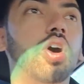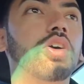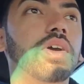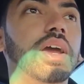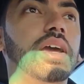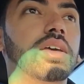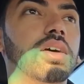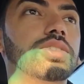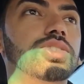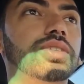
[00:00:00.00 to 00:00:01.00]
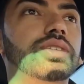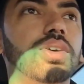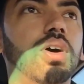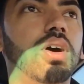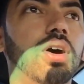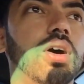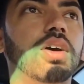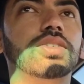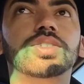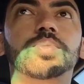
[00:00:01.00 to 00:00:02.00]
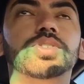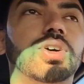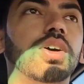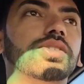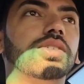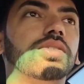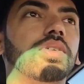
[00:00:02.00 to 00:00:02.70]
R8, a GTR, a supercharged